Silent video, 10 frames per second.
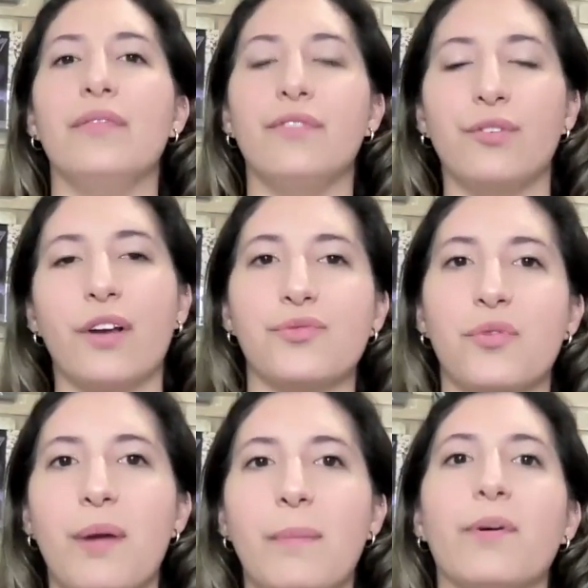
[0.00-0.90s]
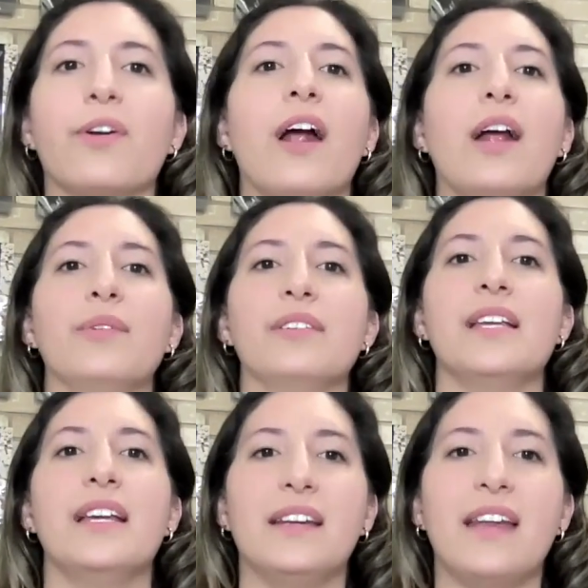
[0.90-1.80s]
If you guys remember, I was
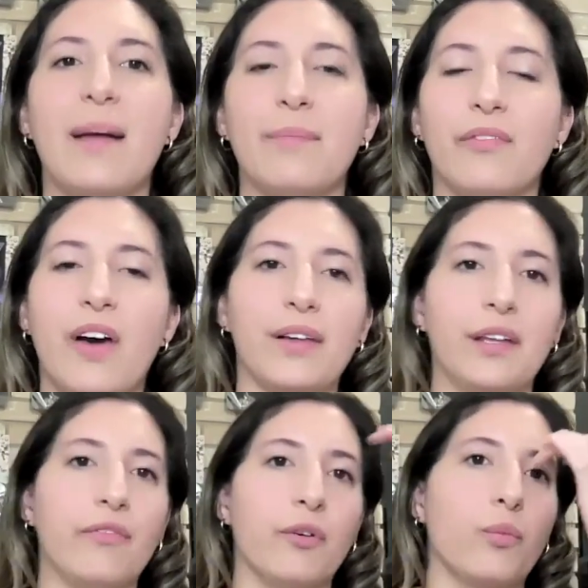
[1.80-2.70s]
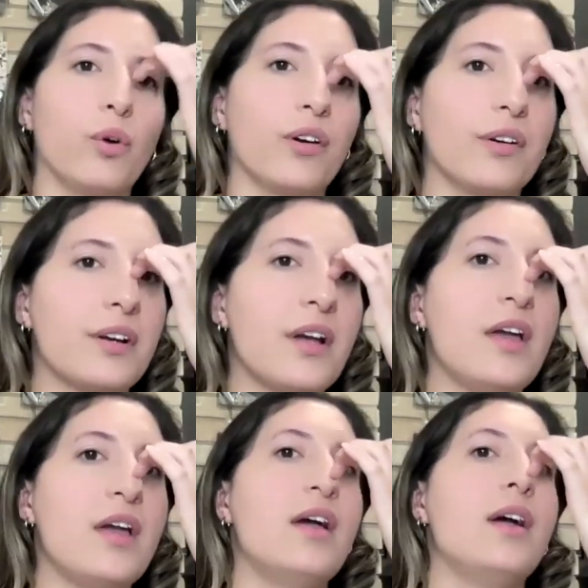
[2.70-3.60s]
in Napa Valley for work
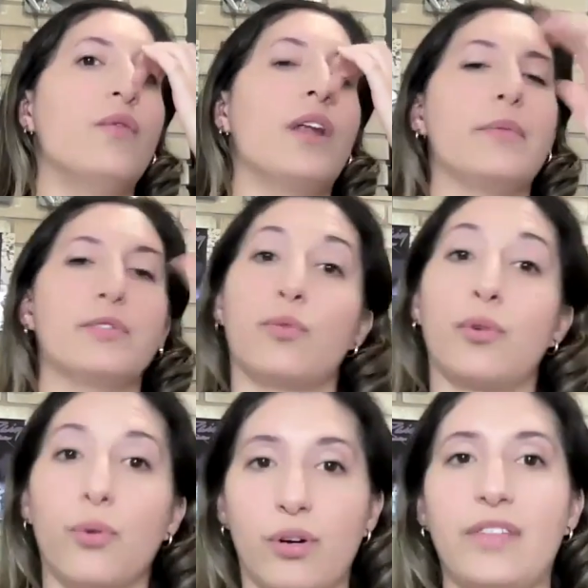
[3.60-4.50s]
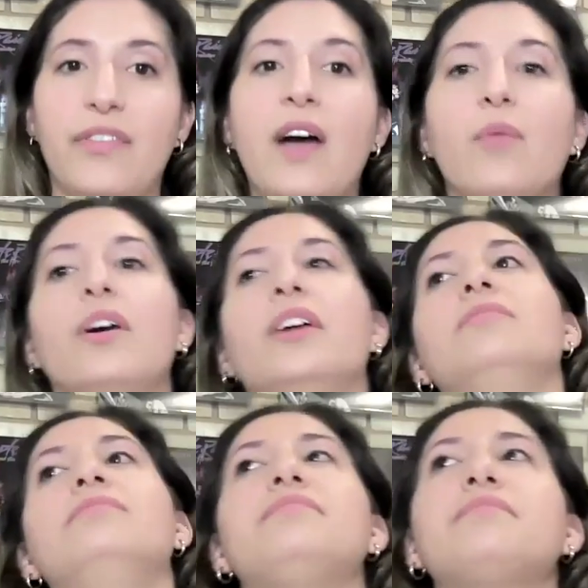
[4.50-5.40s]
when I was recording that
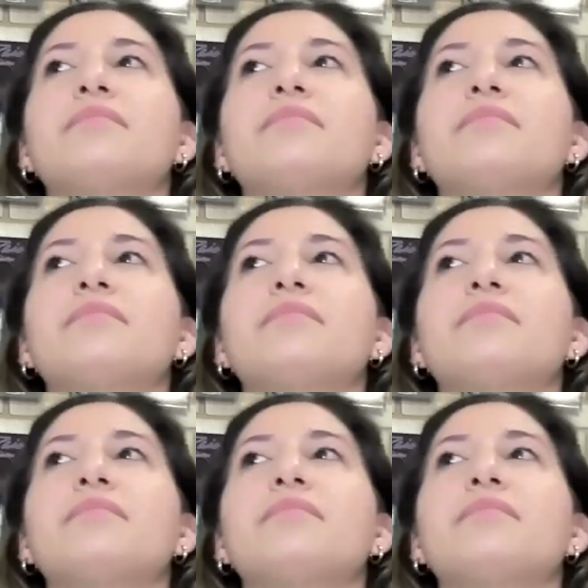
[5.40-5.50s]
one.